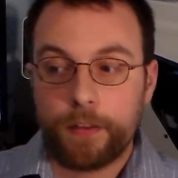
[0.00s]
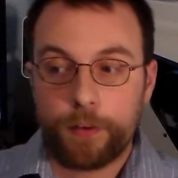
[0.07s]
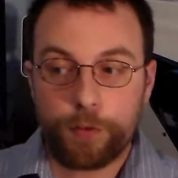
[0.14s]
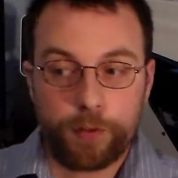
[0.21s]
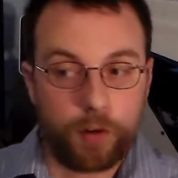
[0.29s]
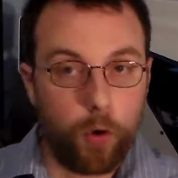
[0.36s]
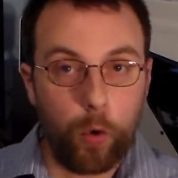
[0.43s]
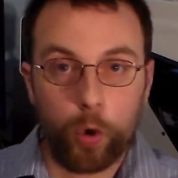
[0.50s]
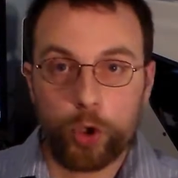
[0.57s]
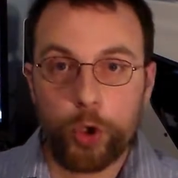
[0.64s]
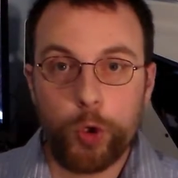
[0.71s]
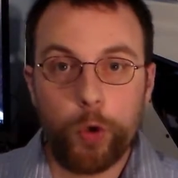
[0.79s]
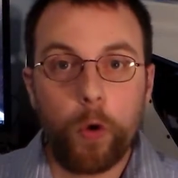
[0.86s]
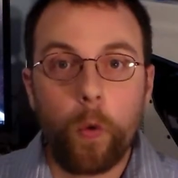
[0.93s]
There's a Core
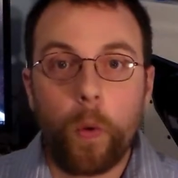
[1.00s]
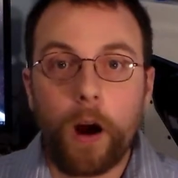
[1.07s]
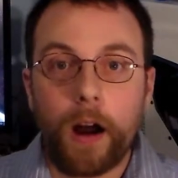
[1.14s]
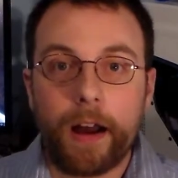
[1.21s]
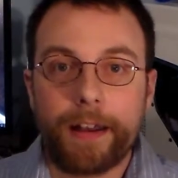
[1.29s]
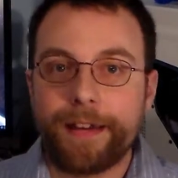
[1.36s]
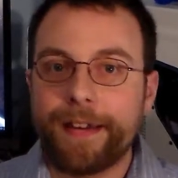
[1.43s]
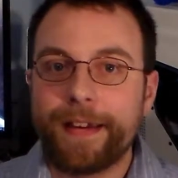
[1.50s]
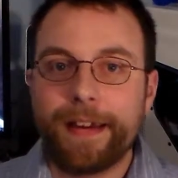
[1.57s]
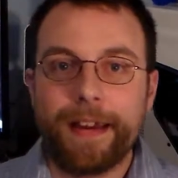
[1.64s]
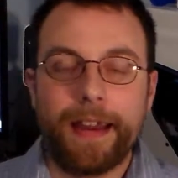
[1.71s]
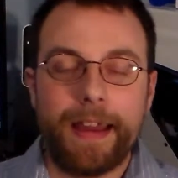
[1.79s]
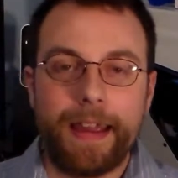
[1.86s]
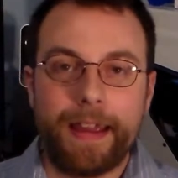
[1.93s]
2 quad
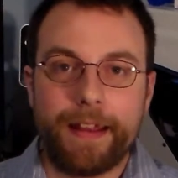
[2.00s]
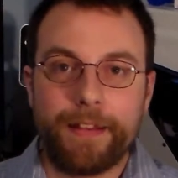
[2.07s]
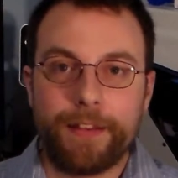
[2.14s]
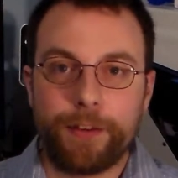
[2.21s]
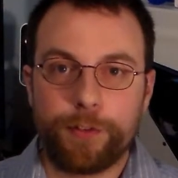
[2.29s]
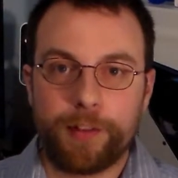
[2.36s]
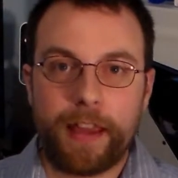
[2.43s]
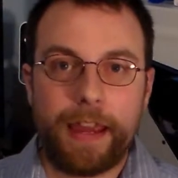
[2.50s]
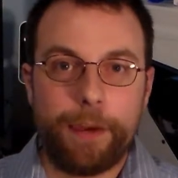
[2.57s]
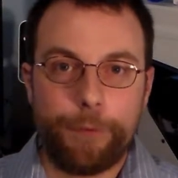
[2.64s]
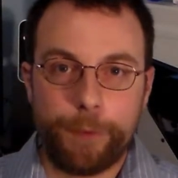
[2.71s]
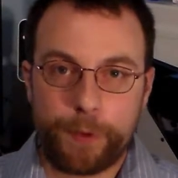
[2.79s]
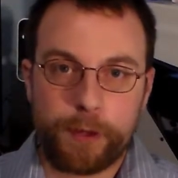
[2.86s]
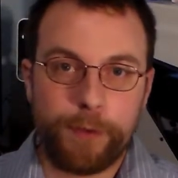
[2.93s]
and there's
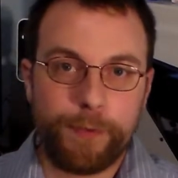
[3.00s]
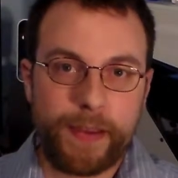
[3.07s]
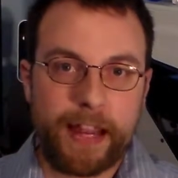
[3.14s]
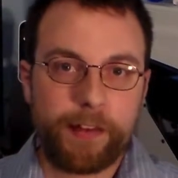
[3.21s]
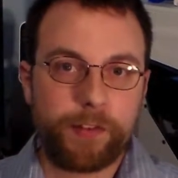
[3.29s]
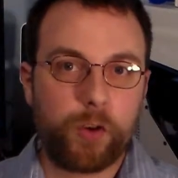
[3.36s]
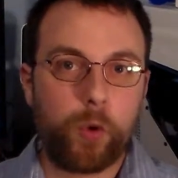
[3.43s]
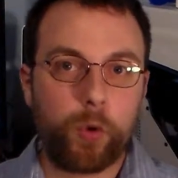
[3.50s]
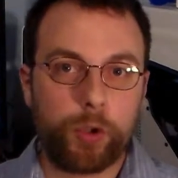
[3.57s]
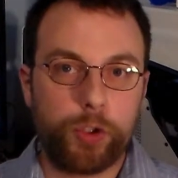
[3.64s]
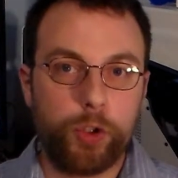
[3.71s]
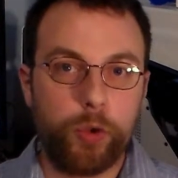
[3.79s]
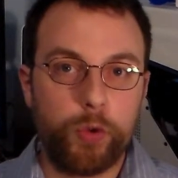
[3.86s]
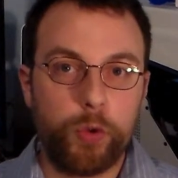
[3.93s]
a very fast
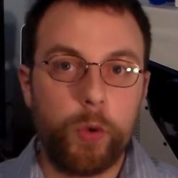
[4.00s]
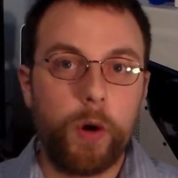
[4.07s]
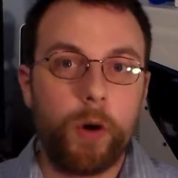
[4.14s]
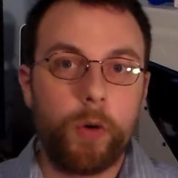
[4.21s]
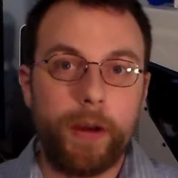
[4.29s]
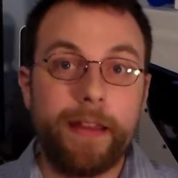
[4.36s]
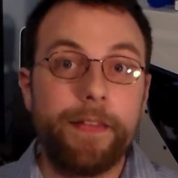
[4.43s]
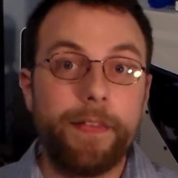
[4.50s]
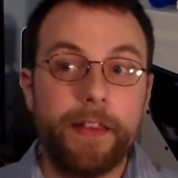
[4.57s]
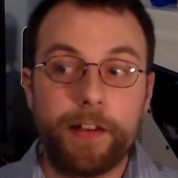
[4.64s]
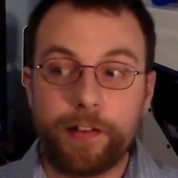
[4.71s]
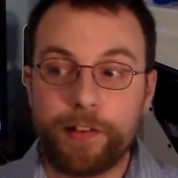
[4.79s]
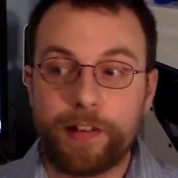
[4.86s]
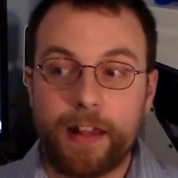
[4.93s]
Core 2 duo in
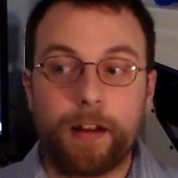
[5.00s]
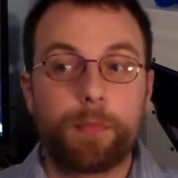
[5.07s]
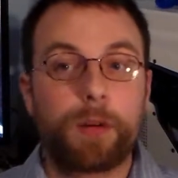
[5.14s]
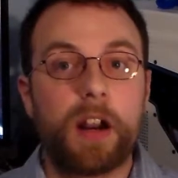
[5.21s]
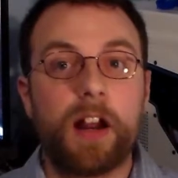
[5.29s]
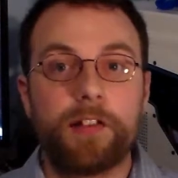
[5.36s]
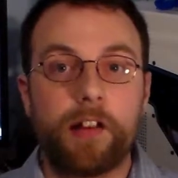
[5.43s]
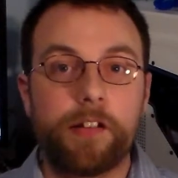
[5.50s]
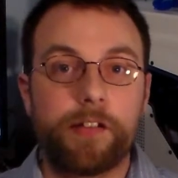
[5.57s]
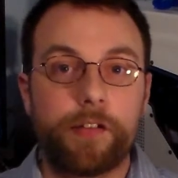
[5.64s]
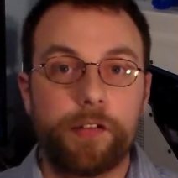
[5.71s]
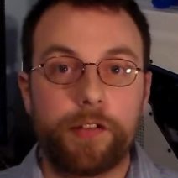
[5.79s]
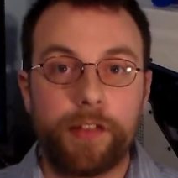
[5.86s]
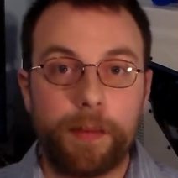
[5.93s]
this set of
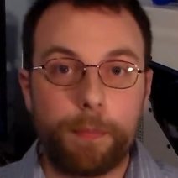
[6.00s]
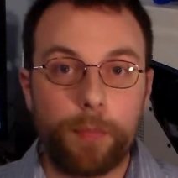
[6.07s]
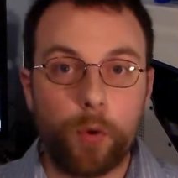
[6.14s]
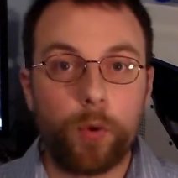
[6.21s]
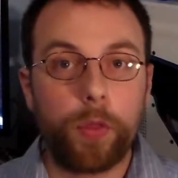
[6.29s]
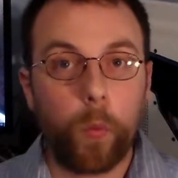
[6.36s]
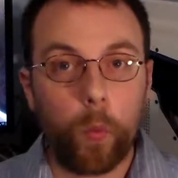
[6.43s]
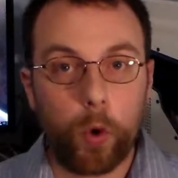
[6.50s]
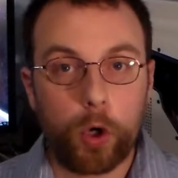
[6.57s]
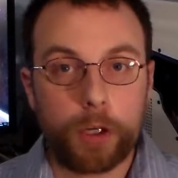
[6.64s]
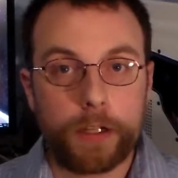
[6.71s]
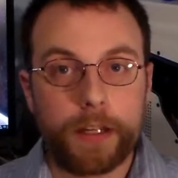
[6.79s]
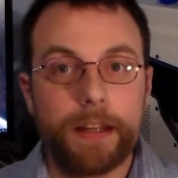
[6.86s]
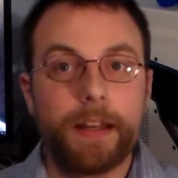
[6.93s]
processors that both
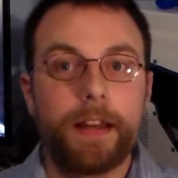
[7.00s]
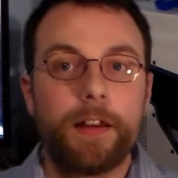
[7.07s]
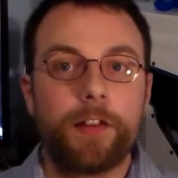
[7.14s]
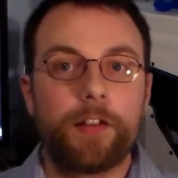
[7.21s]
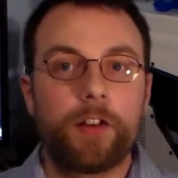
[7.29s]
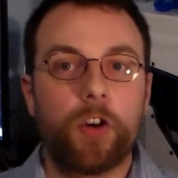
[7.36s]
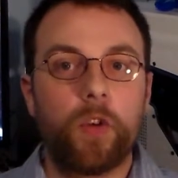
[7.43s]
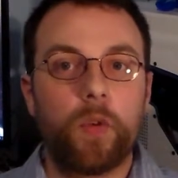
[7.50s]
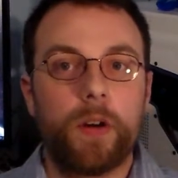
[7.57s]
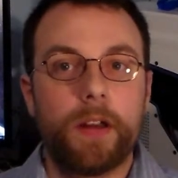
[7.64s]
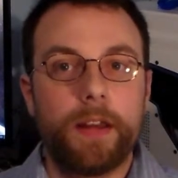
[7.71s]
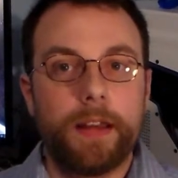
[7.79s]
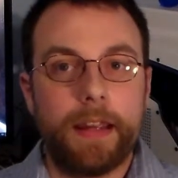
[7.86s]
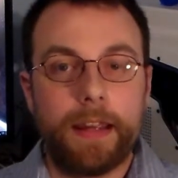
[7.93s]
work.
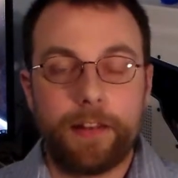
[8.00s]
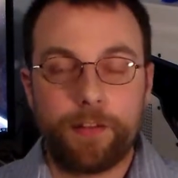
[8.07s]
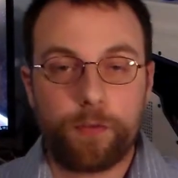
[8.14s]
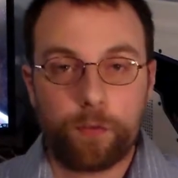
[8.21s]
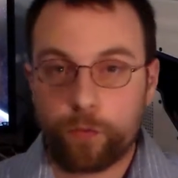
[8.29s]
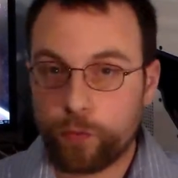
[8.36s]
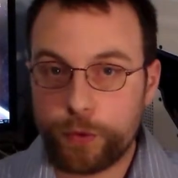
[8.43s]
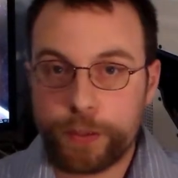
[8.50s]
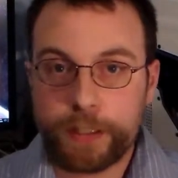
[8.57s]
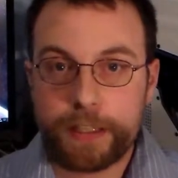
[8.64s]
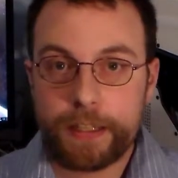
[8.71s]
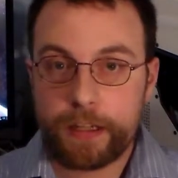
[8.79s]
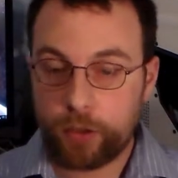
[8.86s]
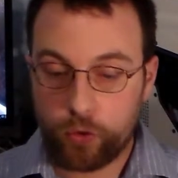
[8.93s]
So it's
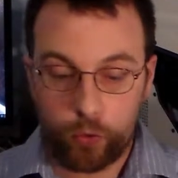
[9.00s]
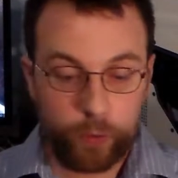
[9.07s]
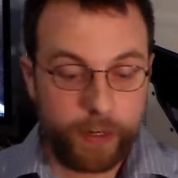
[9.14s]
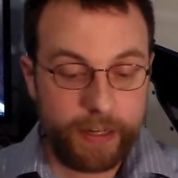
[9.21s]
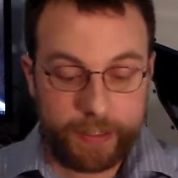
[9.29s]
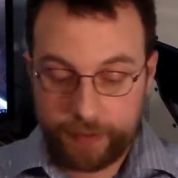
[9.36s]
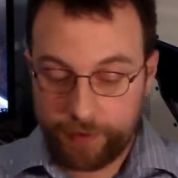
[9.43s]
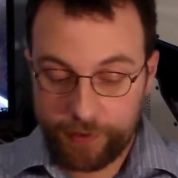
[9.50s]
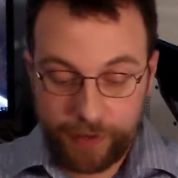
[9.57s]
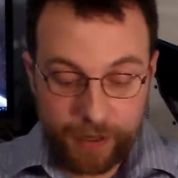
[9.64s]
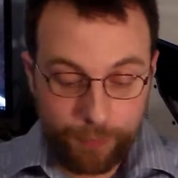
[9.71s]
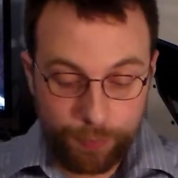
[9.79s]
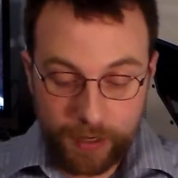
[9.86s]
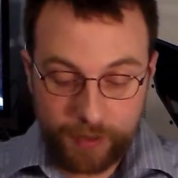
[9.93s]
really a great
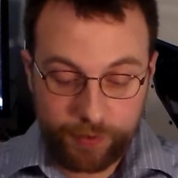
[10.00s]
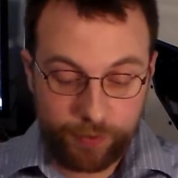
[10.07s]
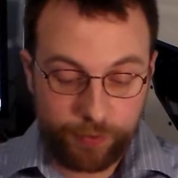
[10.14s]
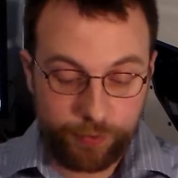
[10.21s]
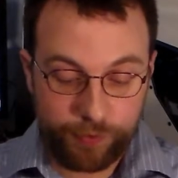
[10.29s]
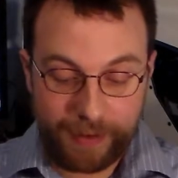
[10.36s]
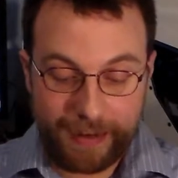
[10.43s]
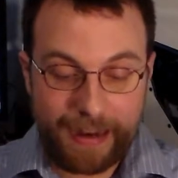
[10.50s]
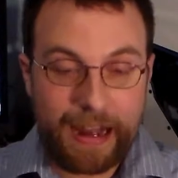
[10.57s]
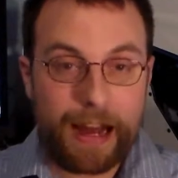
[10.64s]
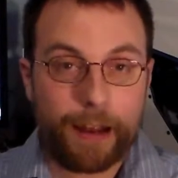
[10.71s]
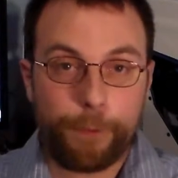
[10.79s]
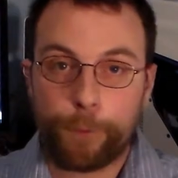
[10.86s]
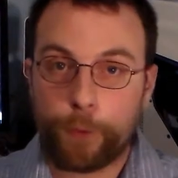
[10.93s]
set of processors I
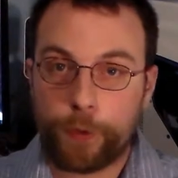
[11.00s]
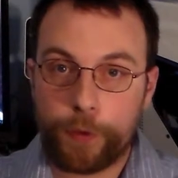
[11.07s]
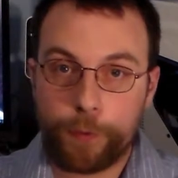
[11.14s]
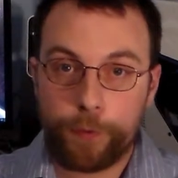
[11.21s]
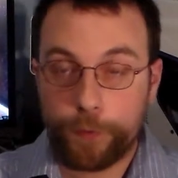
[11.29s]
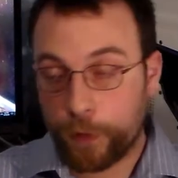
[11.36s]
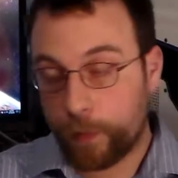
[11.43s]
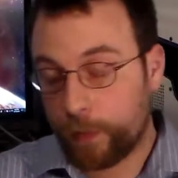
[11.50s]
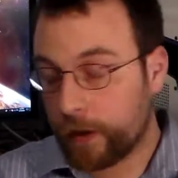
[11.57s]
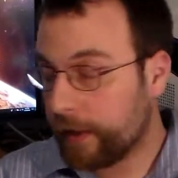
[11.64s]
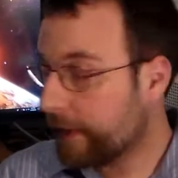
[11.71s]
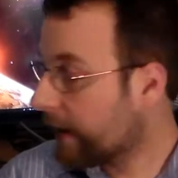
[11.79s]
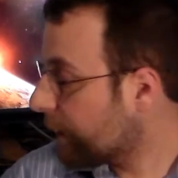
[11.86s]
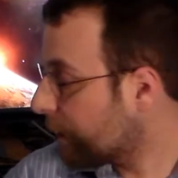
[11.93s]
got for the
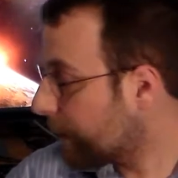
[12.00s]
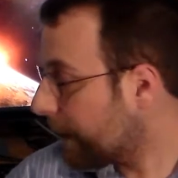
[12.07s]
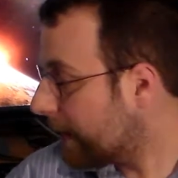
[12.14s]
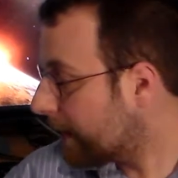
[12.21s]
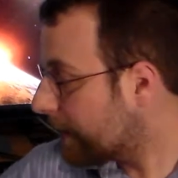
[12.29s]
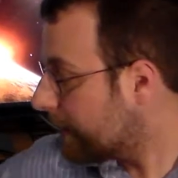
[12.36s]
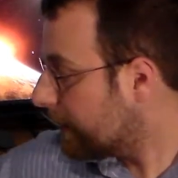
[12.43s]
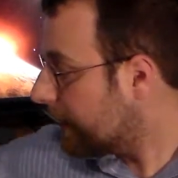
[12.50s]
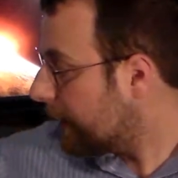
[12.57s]
money that I spent.